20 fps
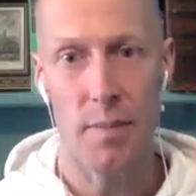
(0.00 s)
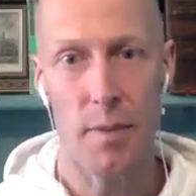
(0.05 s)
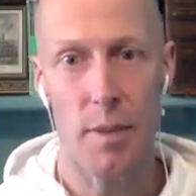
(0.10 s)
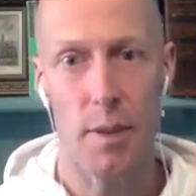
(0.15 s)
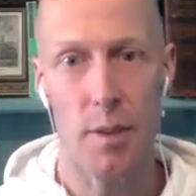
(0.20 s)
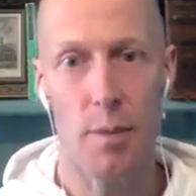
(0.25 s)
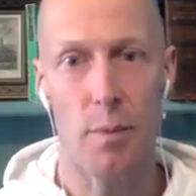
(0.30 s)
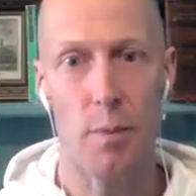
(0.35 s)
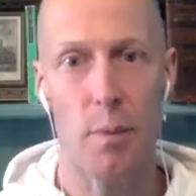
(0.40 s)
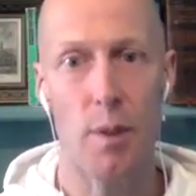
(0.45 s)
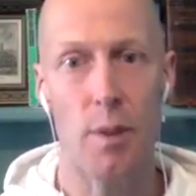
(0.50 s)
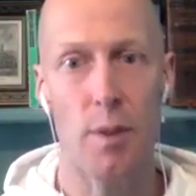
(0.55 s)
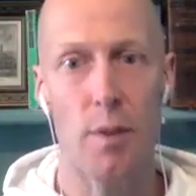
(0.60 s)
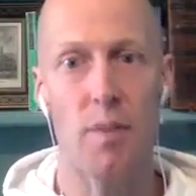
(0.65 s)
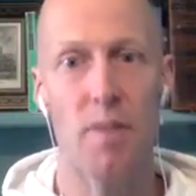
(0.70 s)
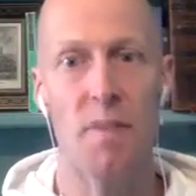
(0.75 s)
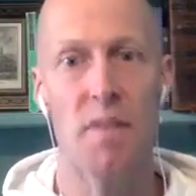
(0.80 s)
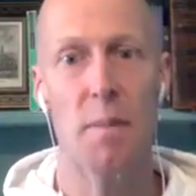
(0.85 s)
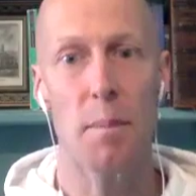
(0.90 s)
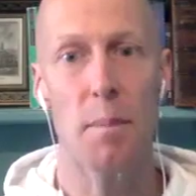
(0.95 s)
So what
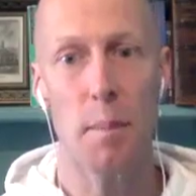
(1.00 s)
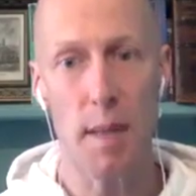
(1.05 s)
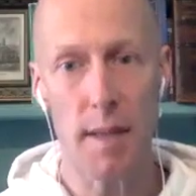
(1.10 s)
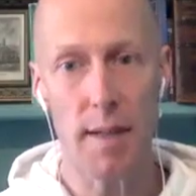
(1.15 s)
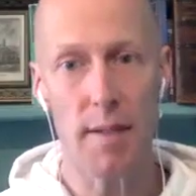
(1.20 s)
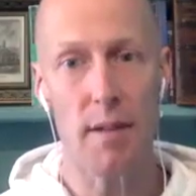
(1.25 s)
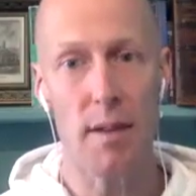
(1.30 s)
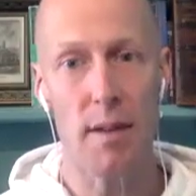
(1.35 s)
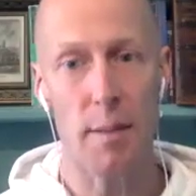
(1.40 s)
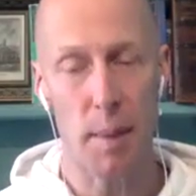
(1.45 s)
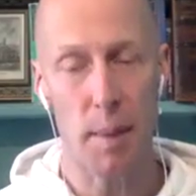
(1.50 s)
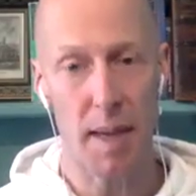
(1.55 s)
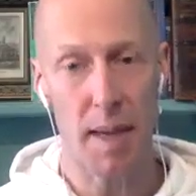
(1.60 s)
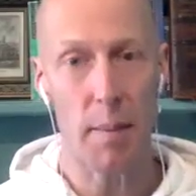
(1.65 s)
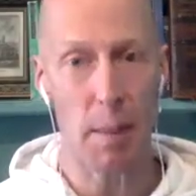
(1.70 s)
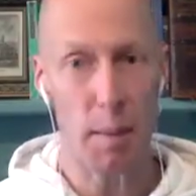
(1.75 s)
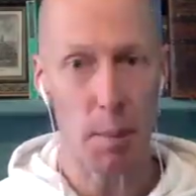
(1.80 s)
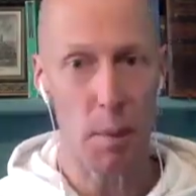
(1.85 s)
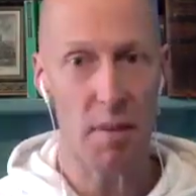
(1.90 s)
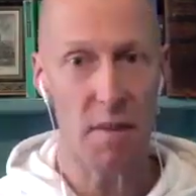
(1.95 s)
you're
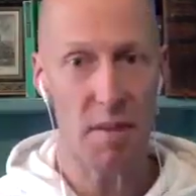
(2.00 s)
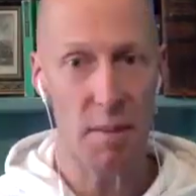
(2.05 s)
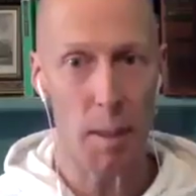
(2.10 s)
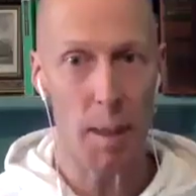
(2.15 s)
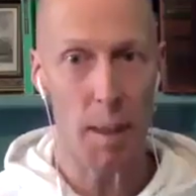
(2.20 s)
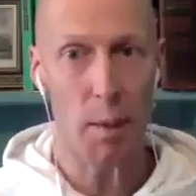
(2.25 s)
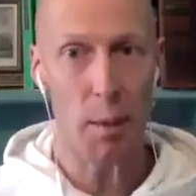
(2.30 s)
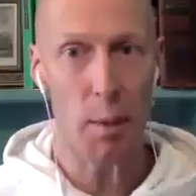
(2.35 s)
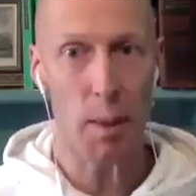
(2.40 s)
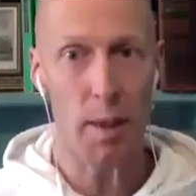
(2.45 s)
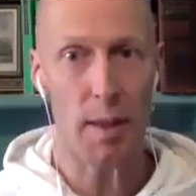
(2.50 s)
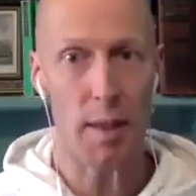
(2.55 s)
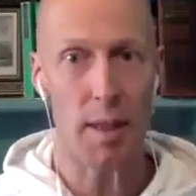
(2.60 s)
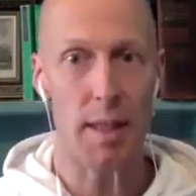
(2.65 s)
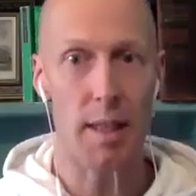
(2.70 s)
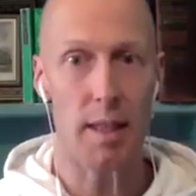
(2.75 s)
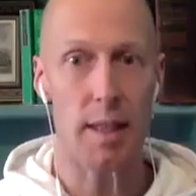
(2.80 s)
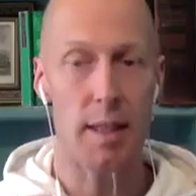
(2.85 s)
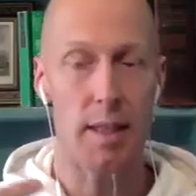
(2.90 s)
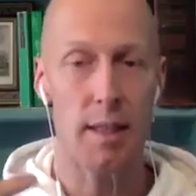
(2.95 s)
becoming more familiar with
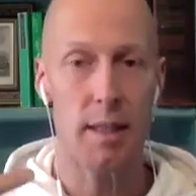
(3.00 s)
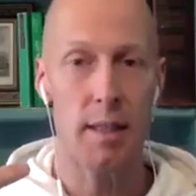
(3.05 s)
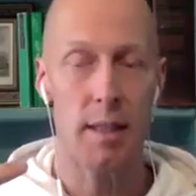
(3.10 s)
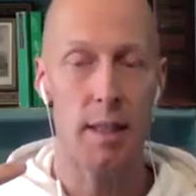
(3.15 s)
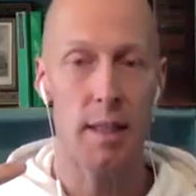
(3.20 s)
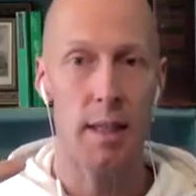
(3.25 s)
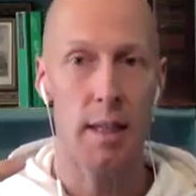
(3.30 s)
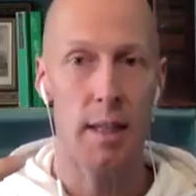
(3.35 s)
is